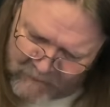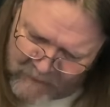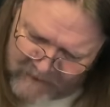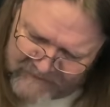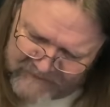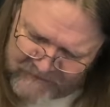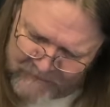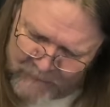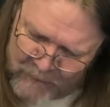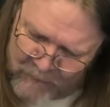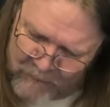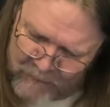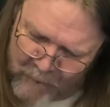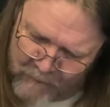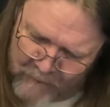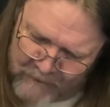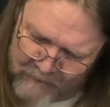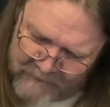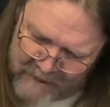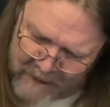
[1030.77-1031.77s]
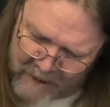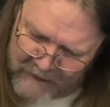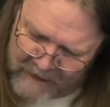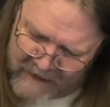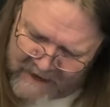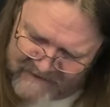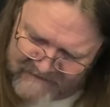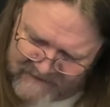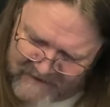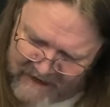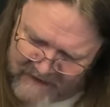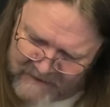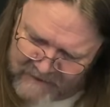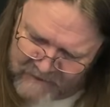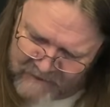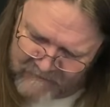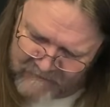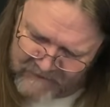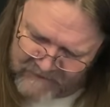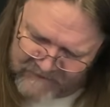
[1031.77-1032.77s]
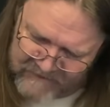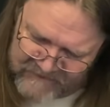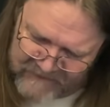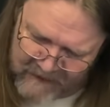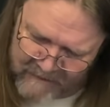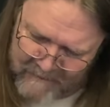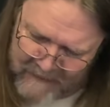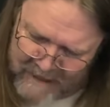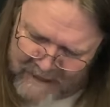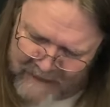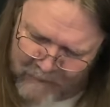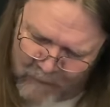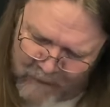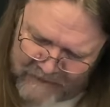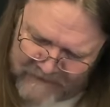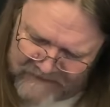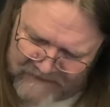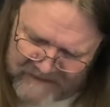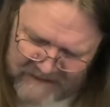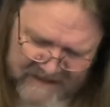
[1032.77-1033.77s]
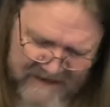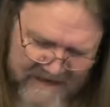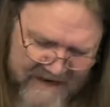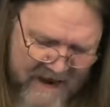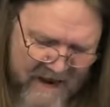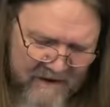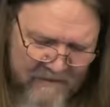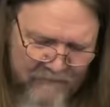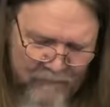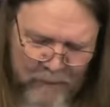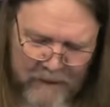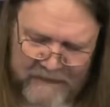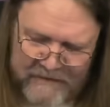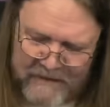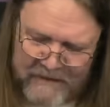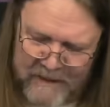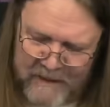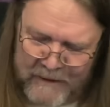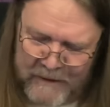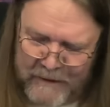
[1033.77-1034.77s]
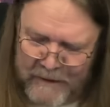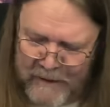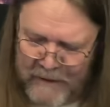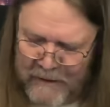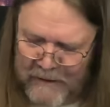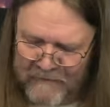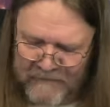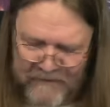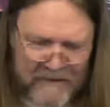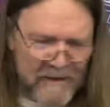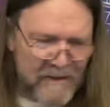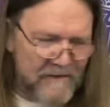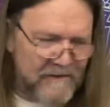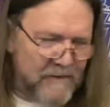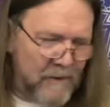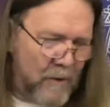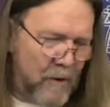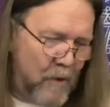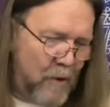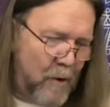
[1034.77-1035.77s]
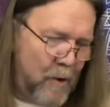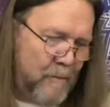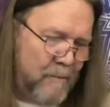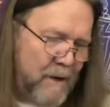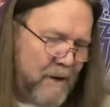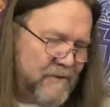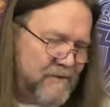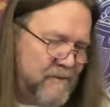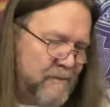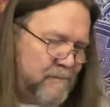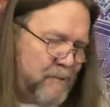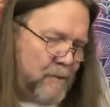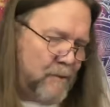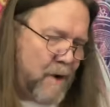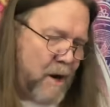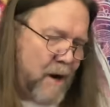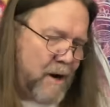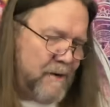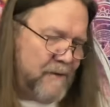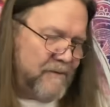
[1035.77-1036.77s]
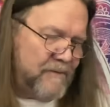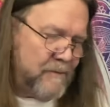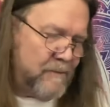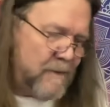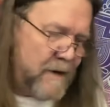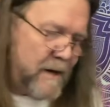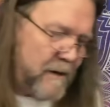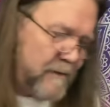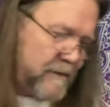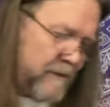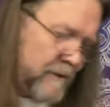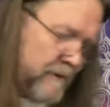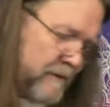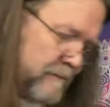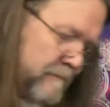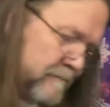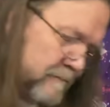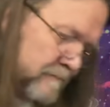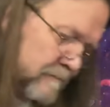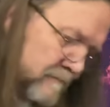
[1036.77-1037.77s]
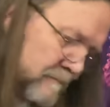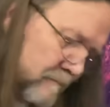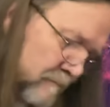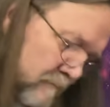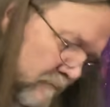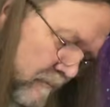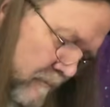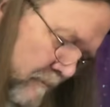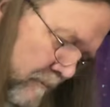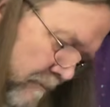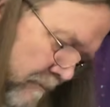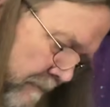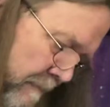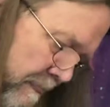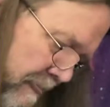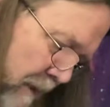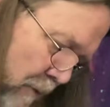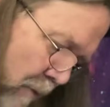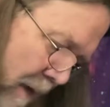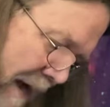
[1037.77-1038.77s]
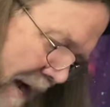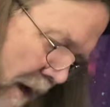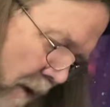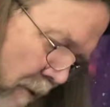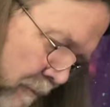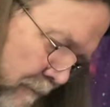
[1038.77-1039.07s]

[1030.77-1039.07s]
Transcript: wants to move over to Paradise Island over there. Somebody wants to get out of what they feel is a whole bunch of piranhas around here. Wow.